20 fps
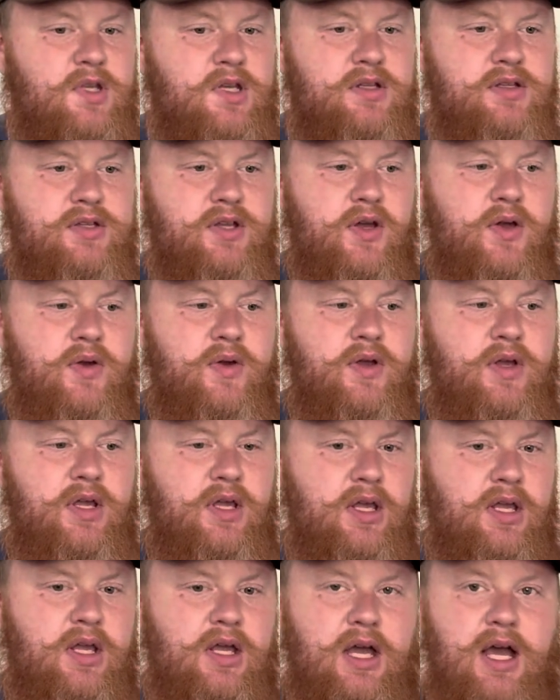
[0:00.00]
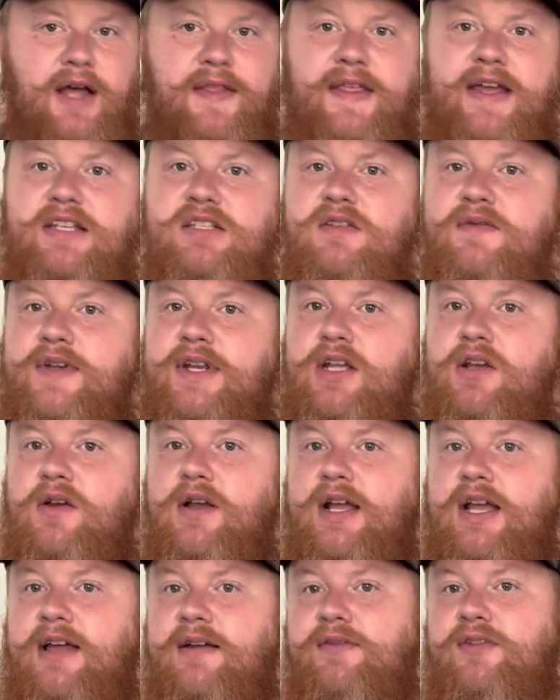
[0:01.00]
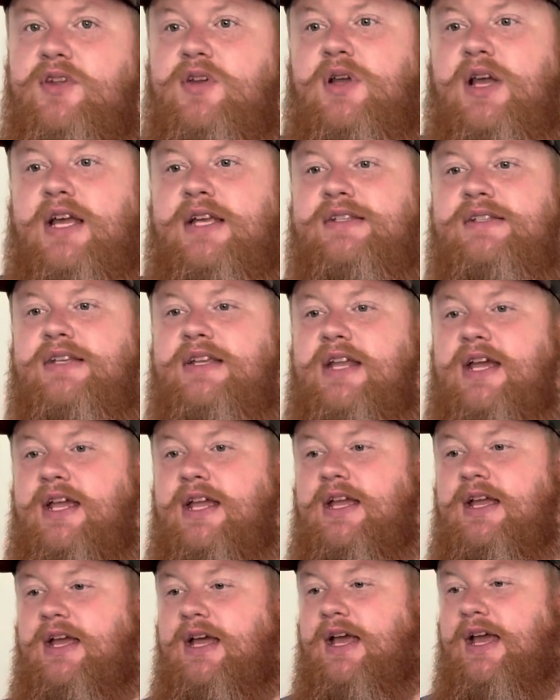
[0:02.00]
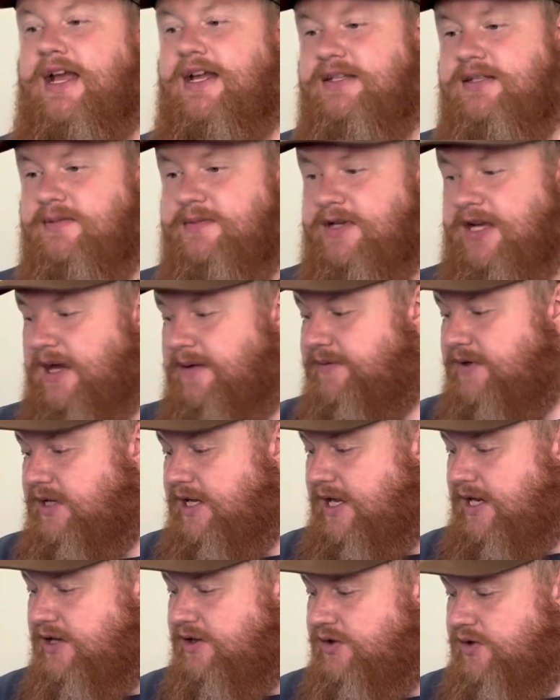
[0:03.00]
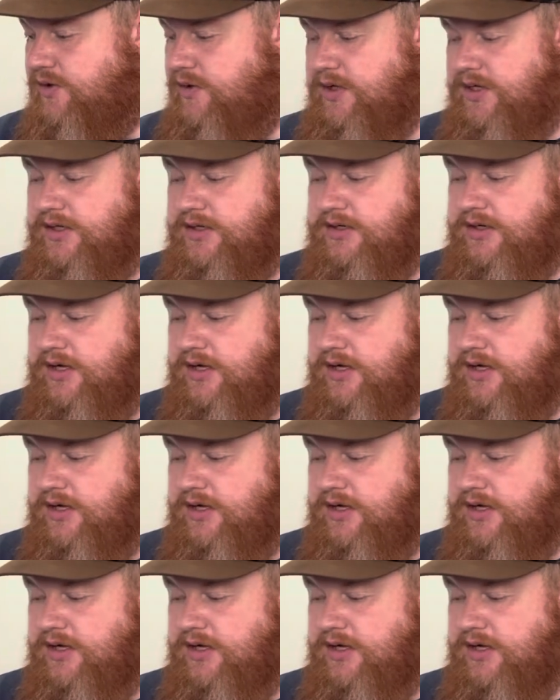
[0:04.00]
So that's the video I got for you guys today. I had some time today to do it.